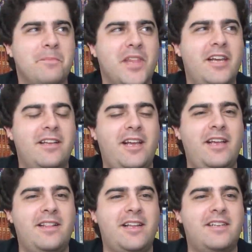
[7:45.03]

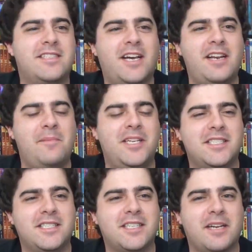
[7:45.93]
they designed him as
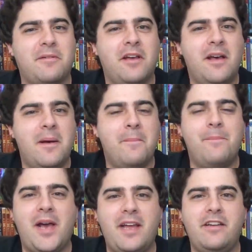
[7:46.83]
this like
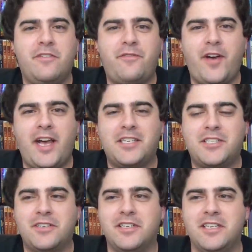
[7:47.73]

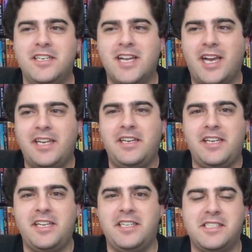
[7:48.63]
manufactured
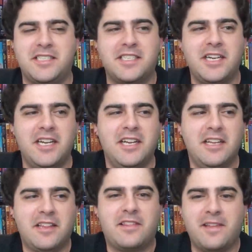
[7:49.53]
'90s
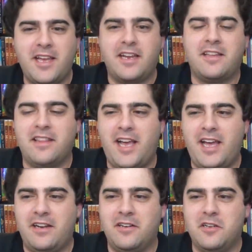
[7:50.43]
thing
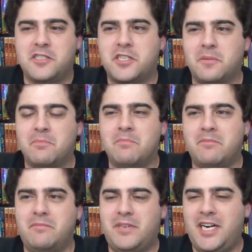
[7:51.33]
that
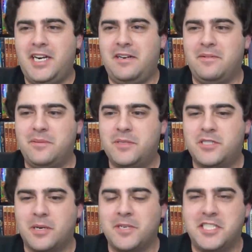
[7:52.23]
some
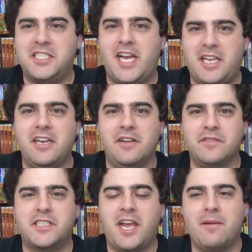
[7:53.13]

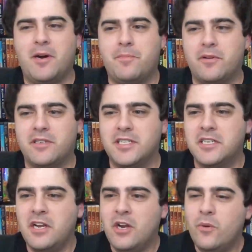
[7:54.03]
executives came up with.
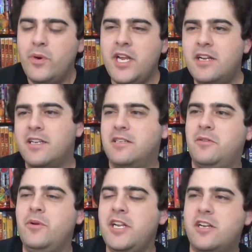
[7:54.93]
Like, we
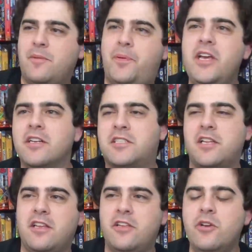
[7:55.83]
need to appeal to
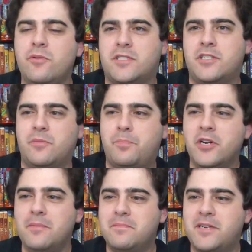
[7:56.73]
the youth, so
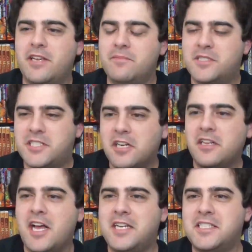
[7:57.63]
give them
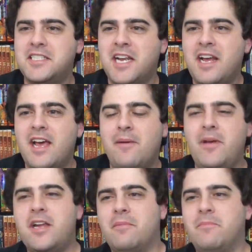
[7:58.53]
sunglasses and
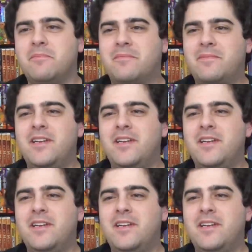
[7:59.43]
make them